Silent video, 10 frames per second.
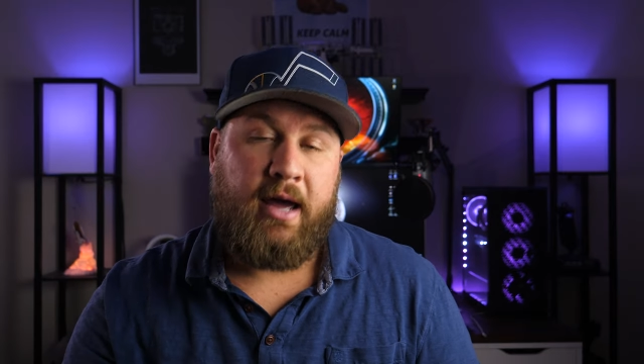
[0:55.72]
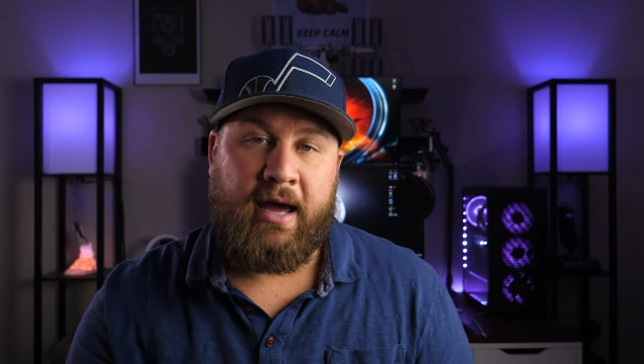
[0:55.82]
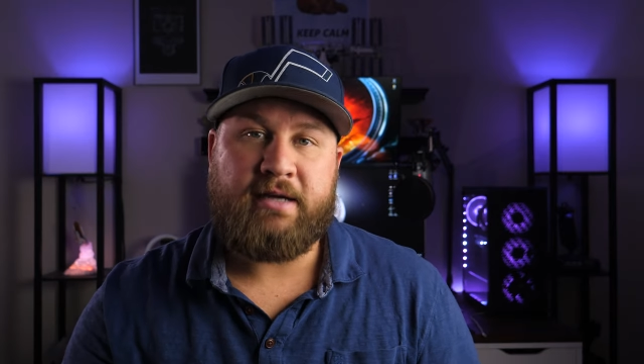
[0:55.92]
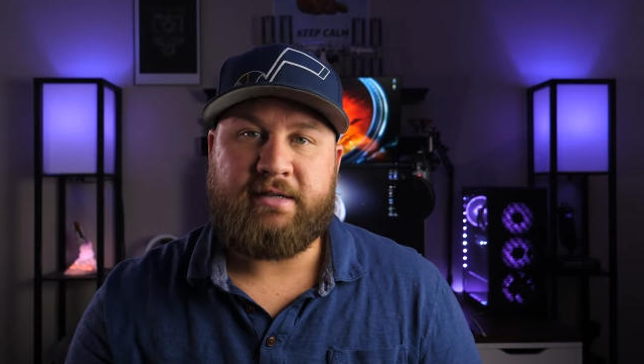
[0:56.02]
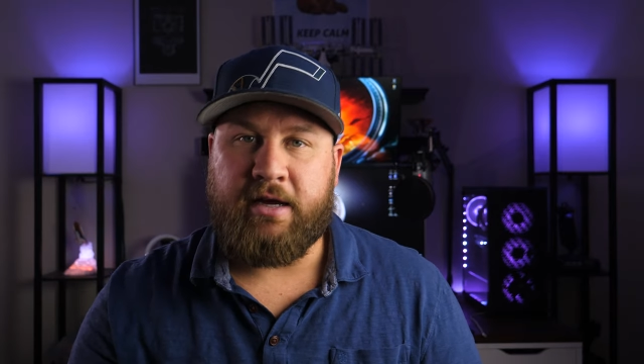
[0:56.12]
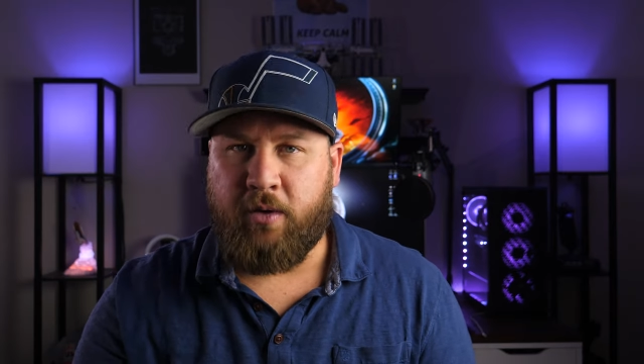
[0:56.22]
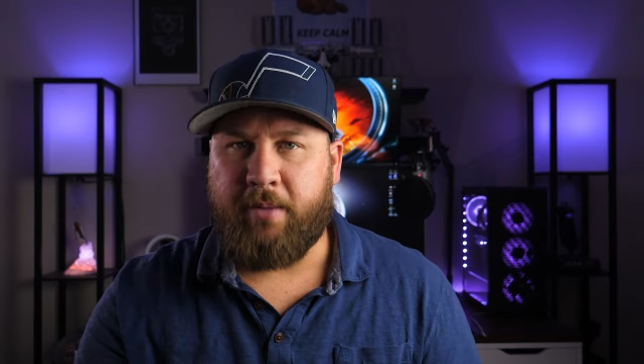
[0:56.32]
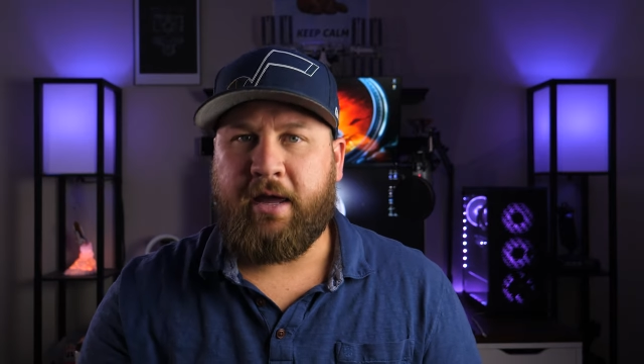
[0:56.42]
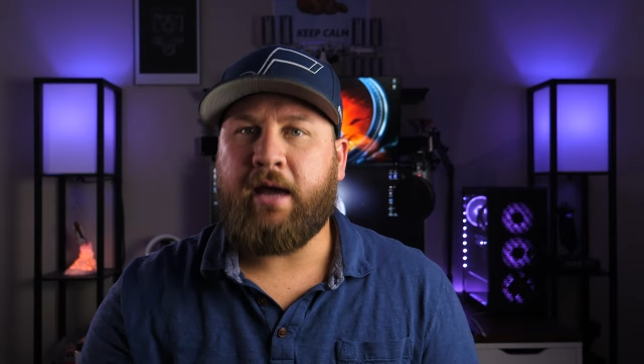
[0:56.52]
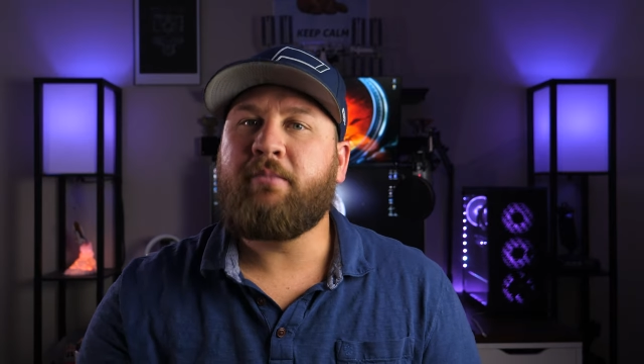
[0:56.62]
as a
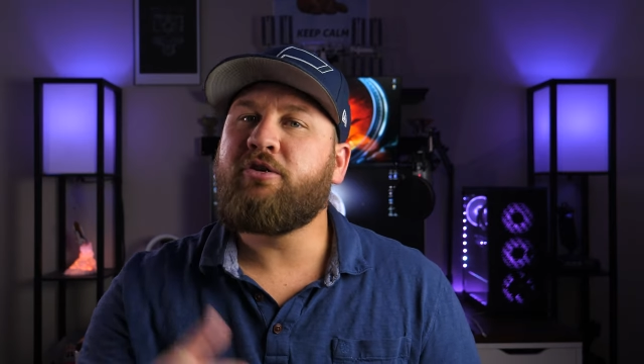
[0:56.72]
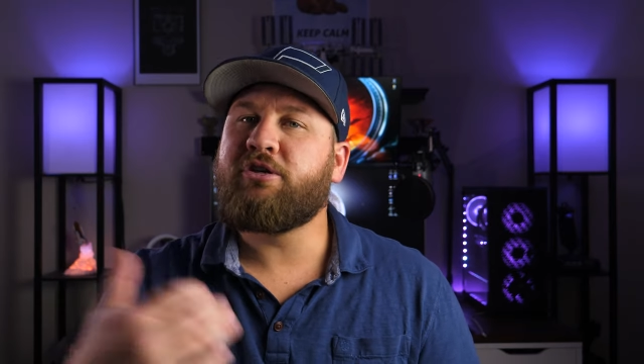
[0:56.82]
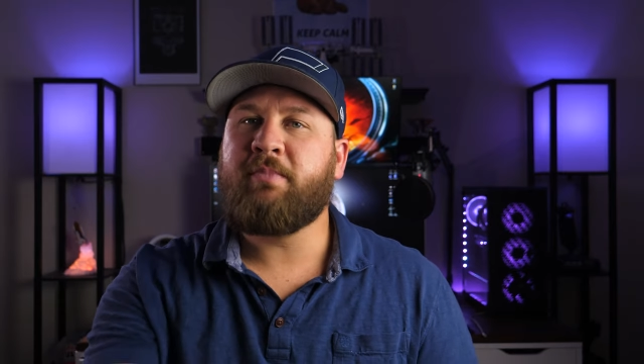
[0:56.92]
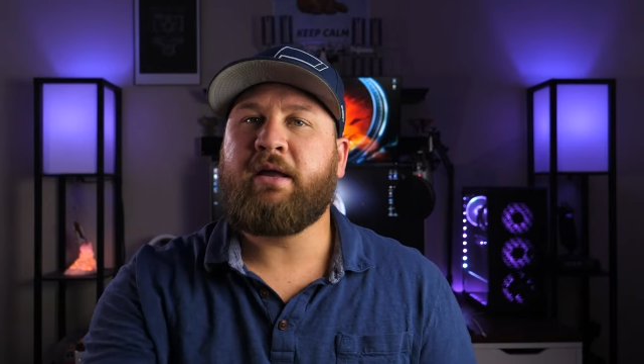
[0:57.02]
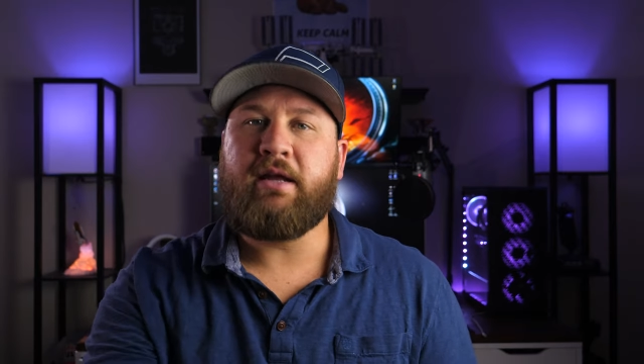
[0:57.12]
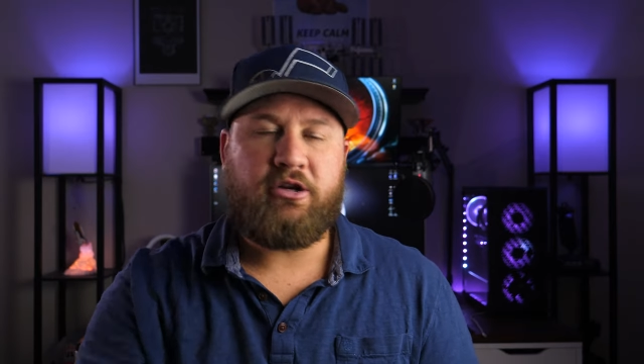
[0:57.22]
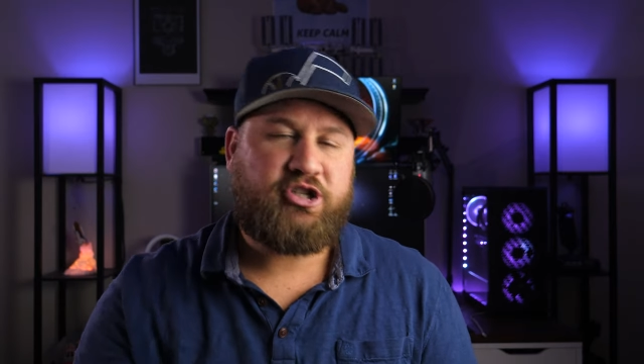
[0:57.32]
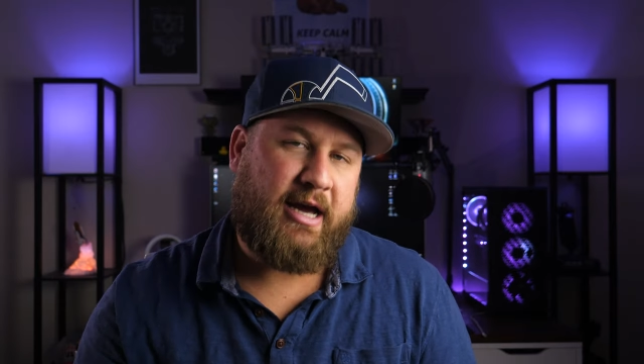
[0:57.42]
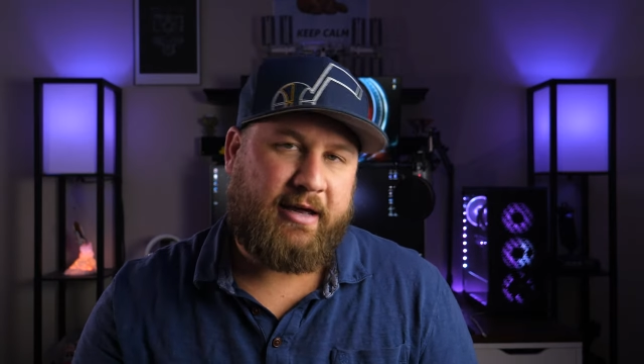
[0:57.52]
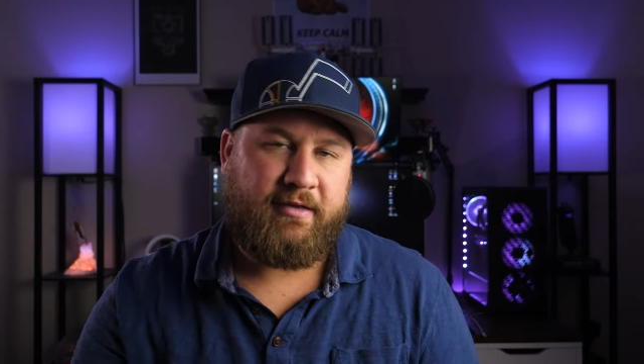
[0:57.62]
webcam, you just may need to
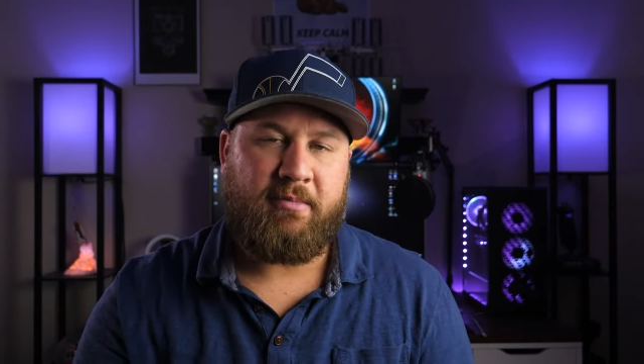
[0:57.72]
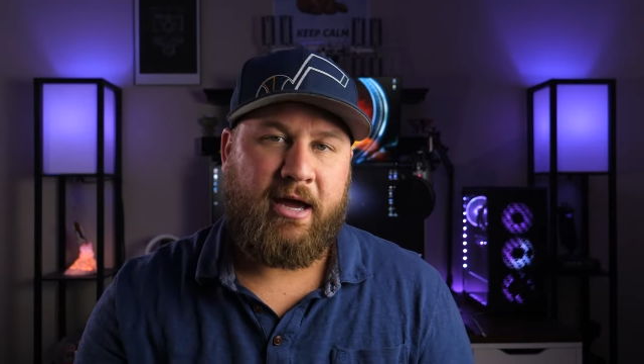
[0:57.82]
check the